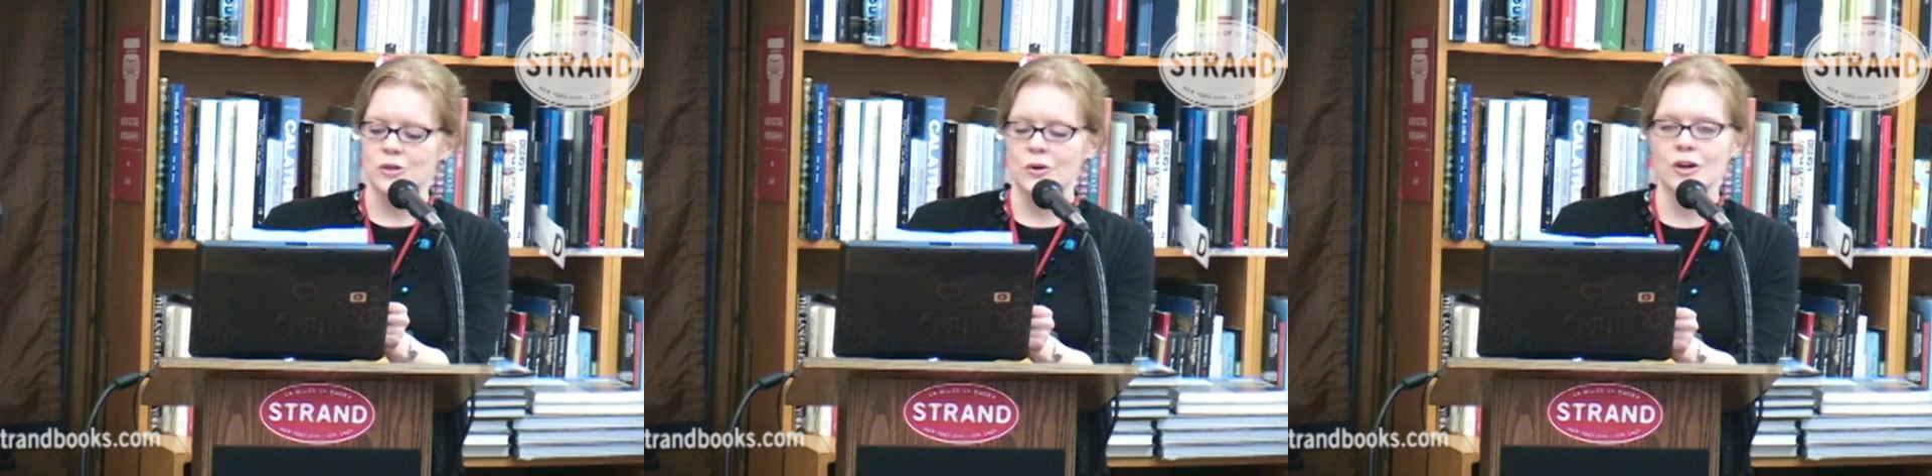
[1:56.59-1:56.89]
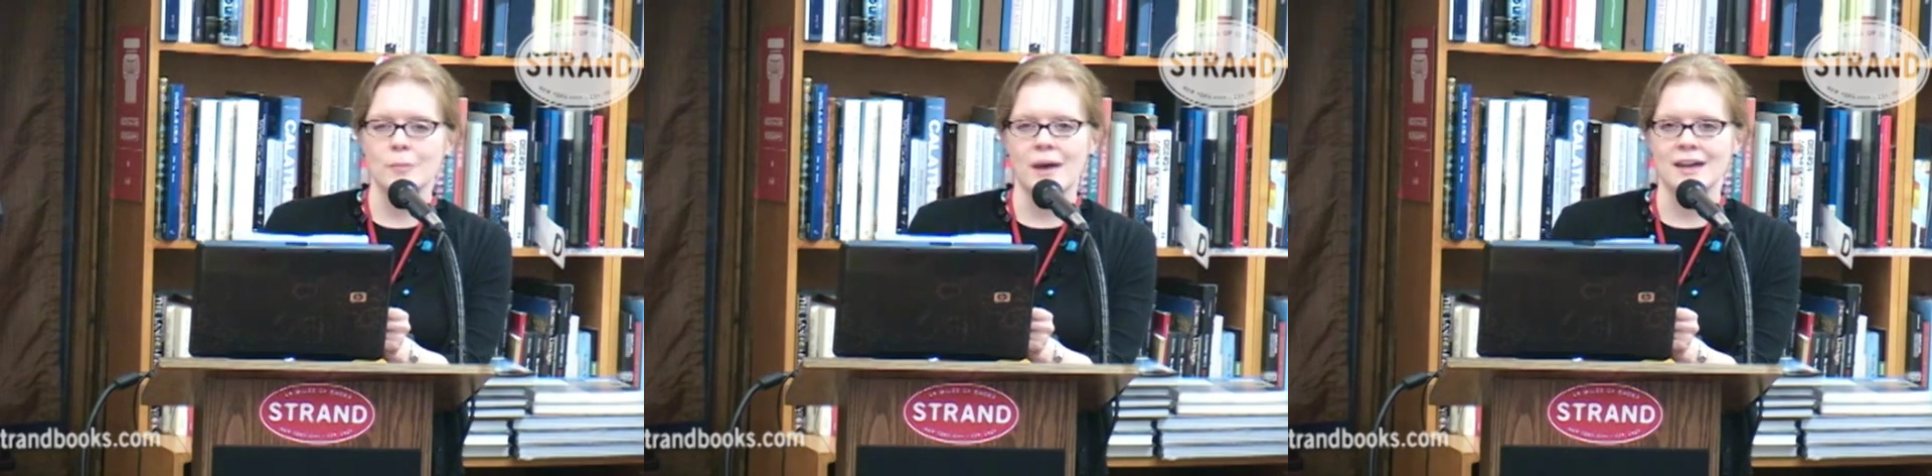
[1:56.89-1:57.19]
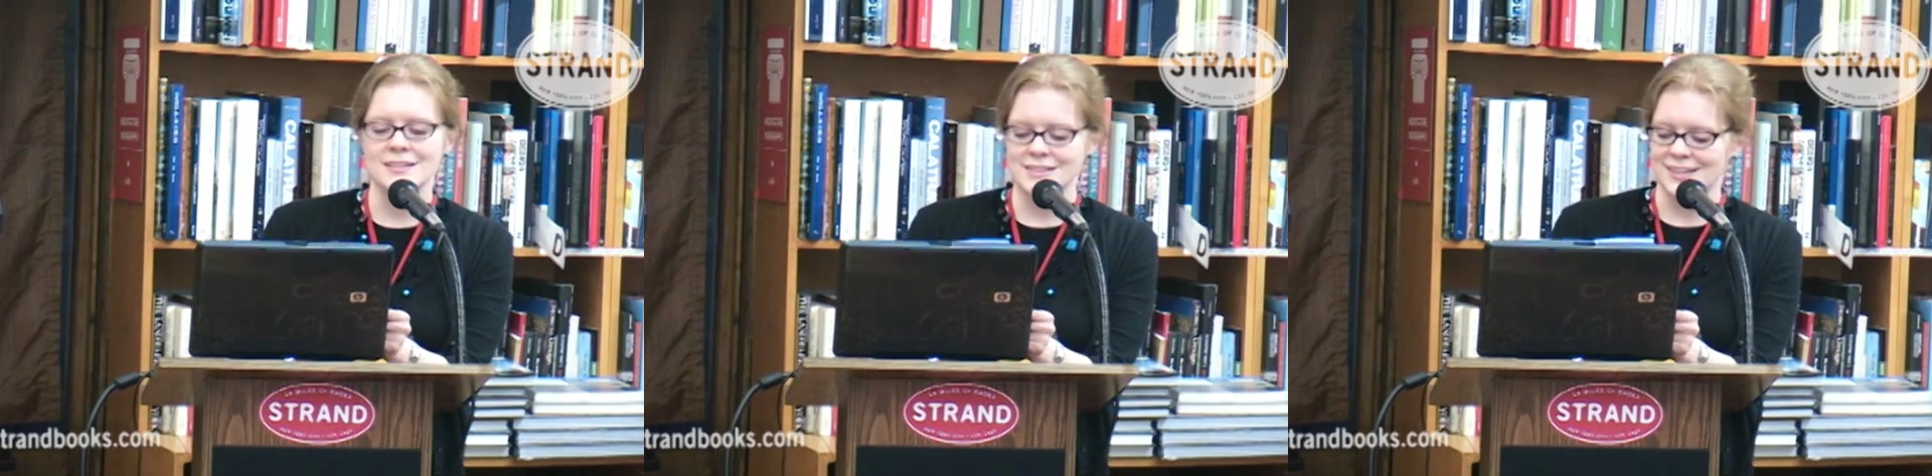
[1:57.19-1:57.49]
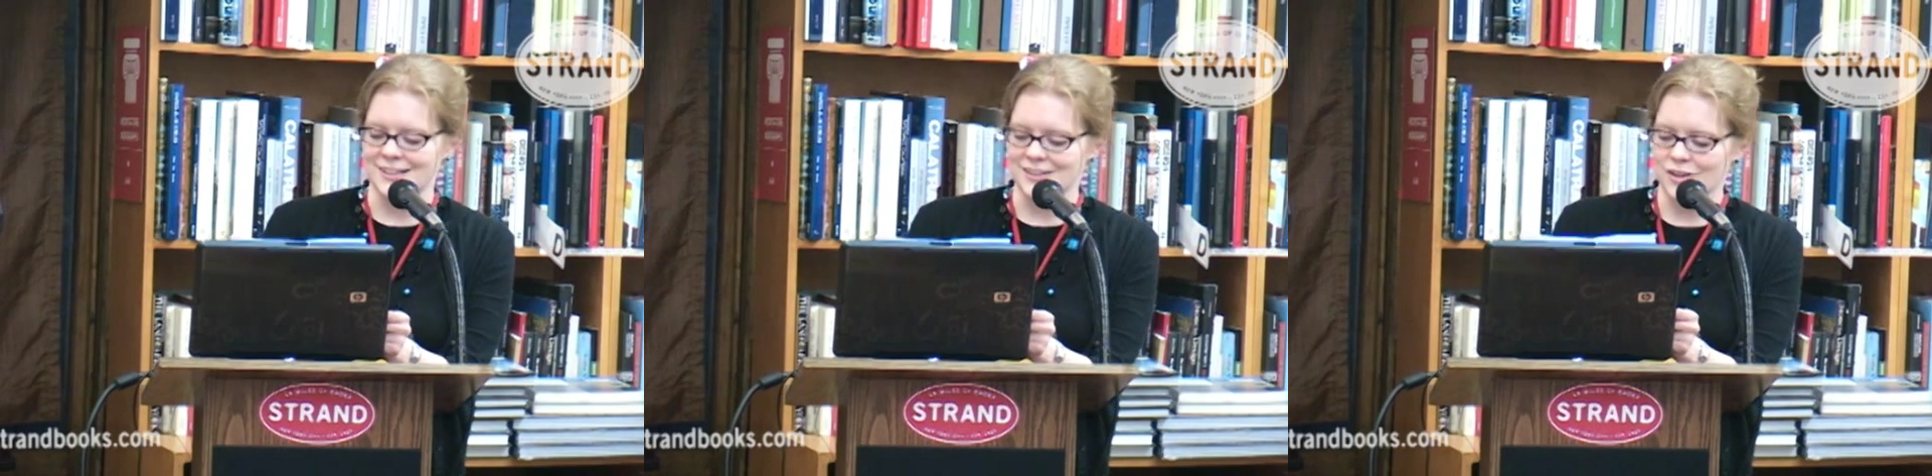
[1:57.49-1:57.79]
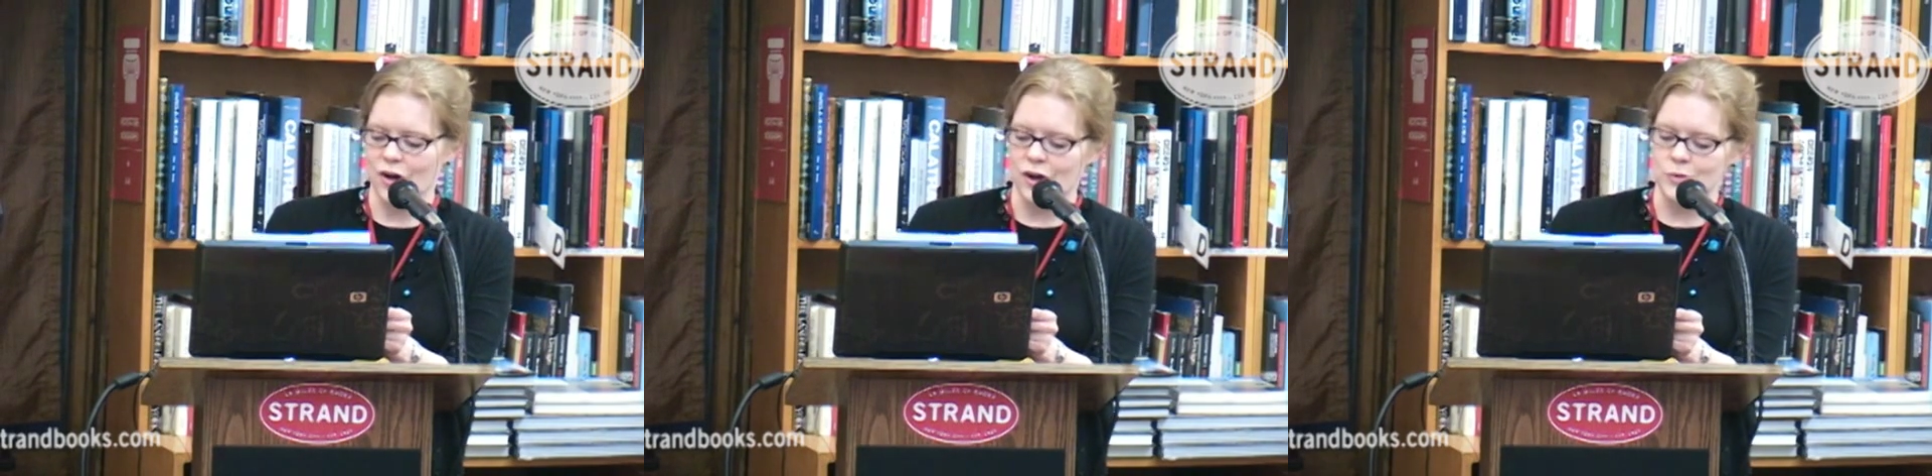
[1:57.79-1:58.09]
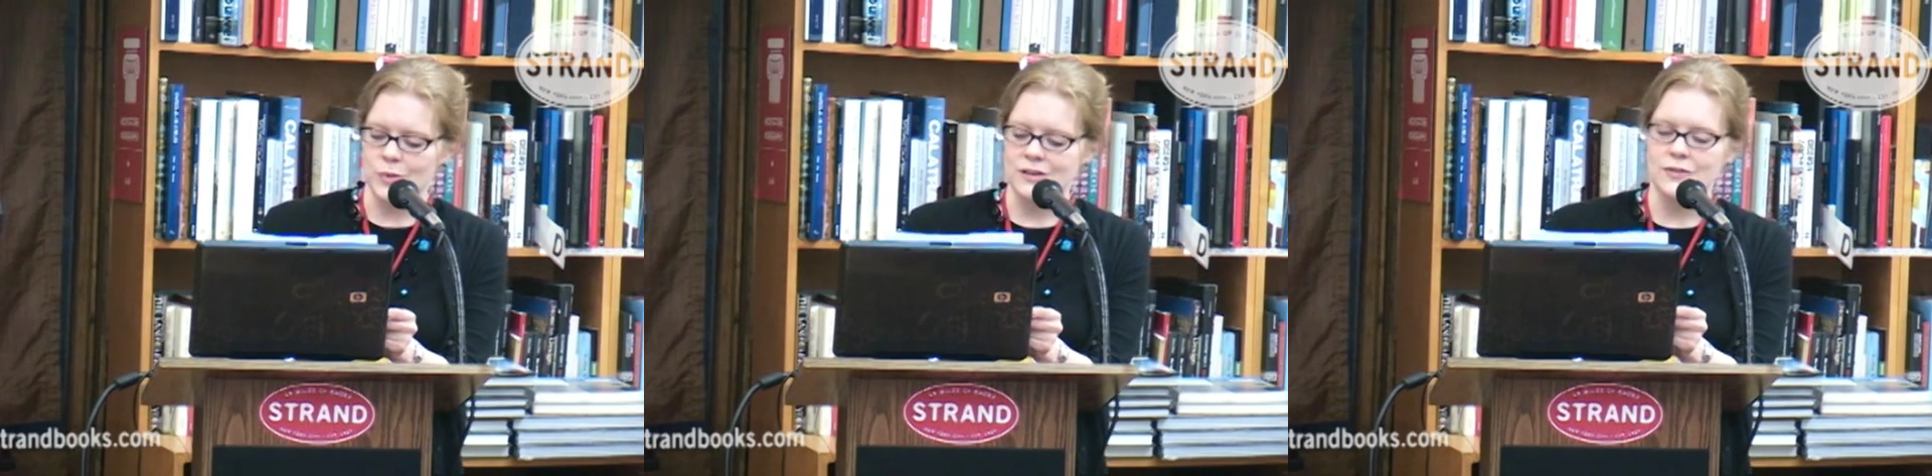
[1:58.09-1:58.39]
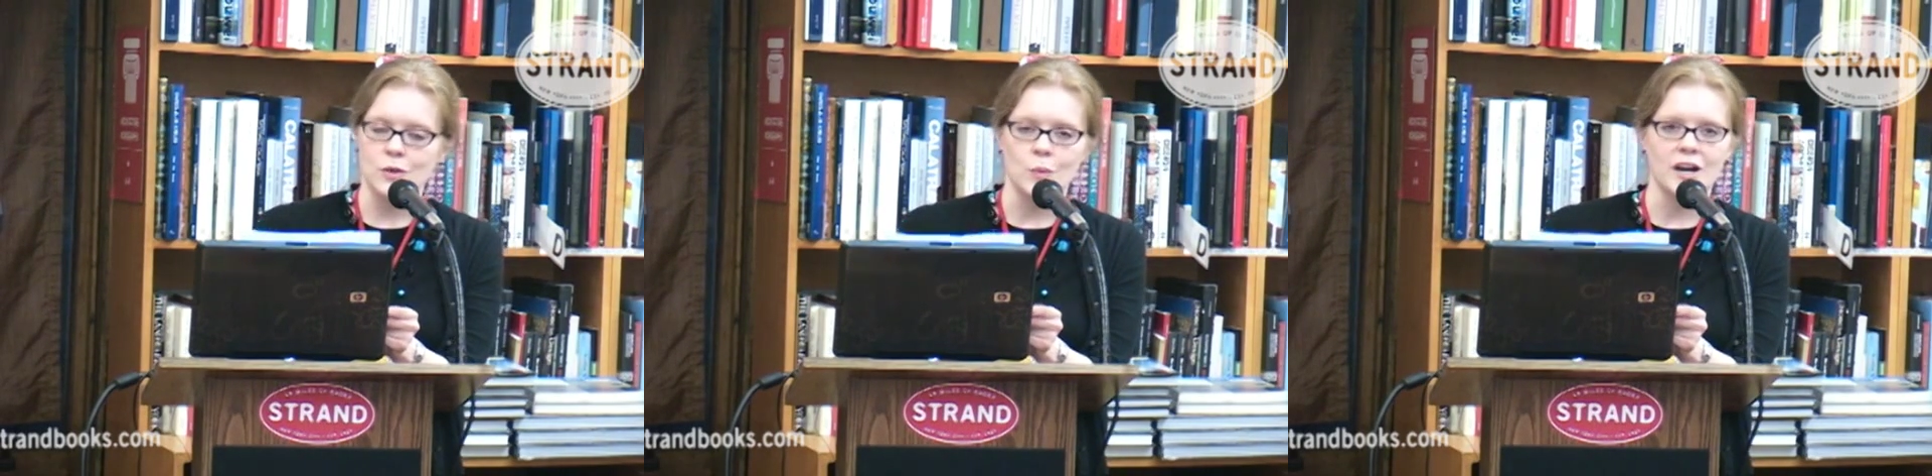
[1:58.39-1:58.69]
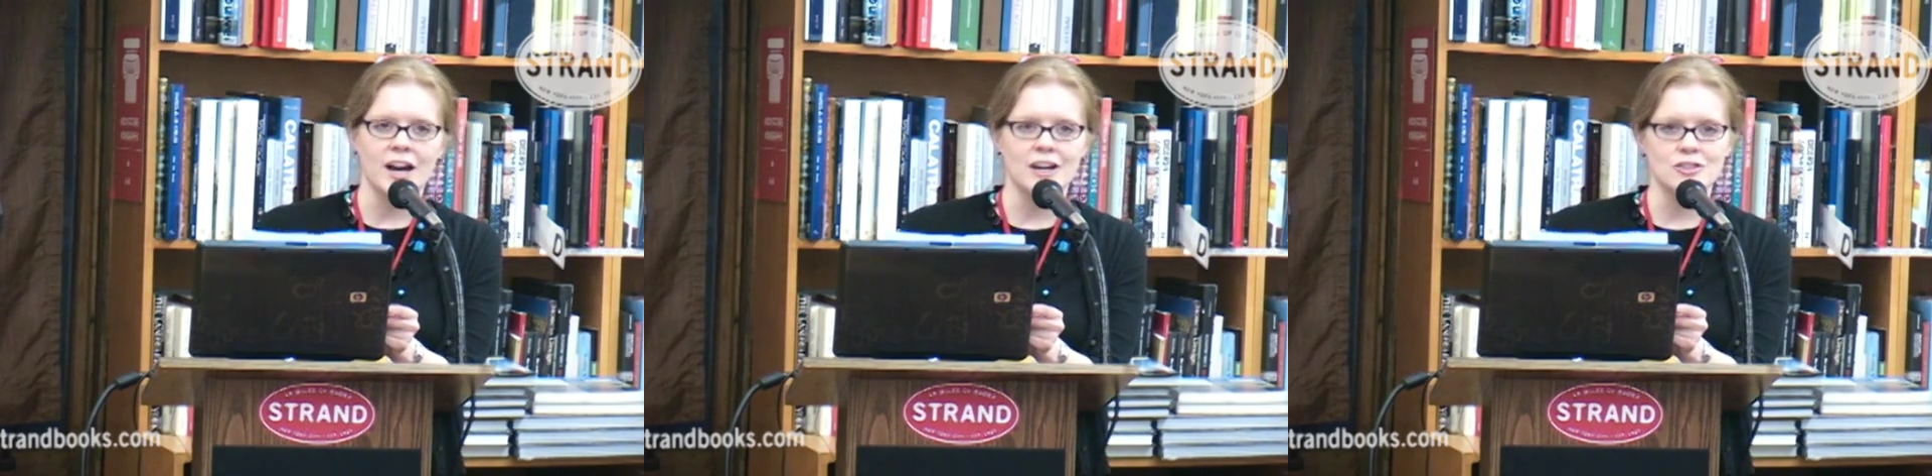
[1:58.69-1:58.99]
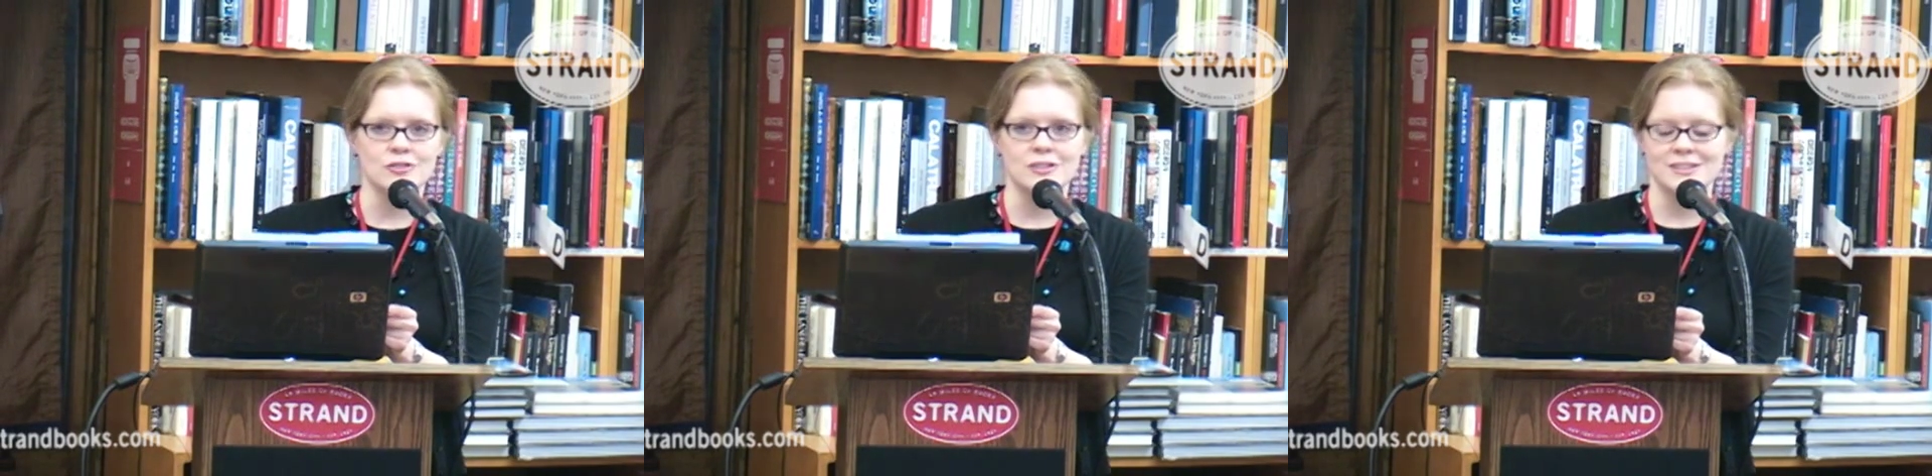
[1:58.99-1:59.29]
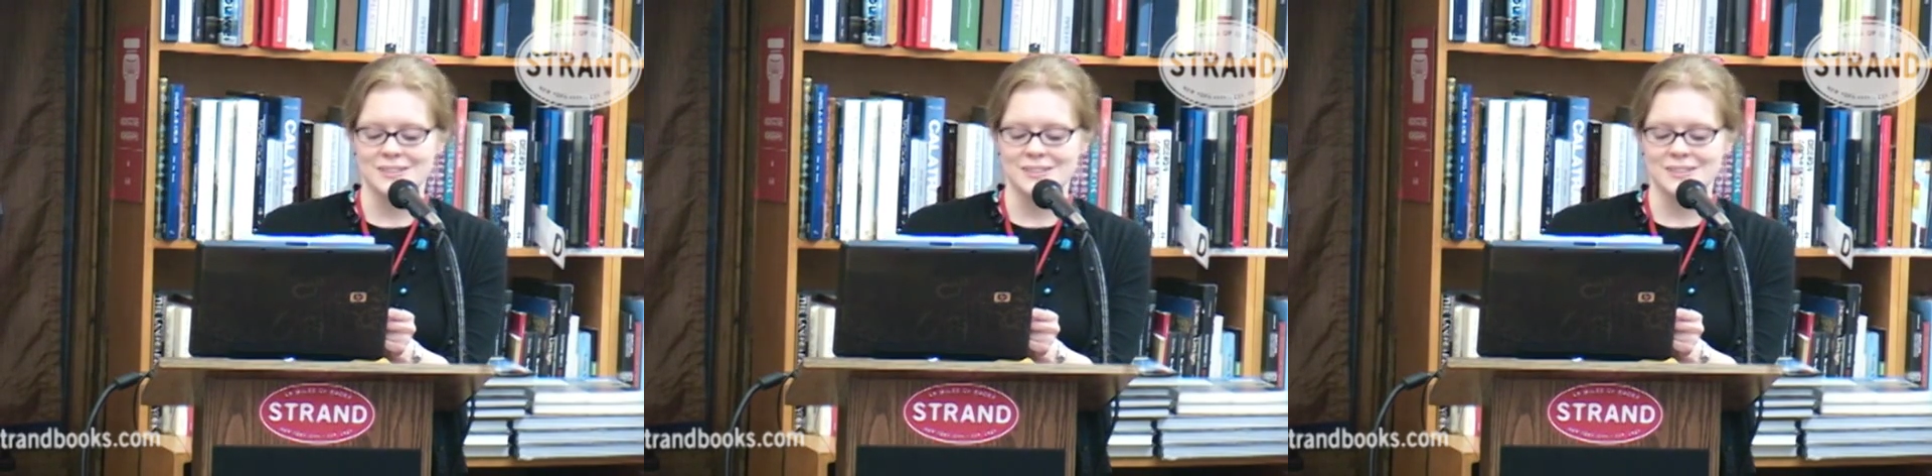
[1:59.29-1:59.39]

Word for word: New York Magazine called one of the 100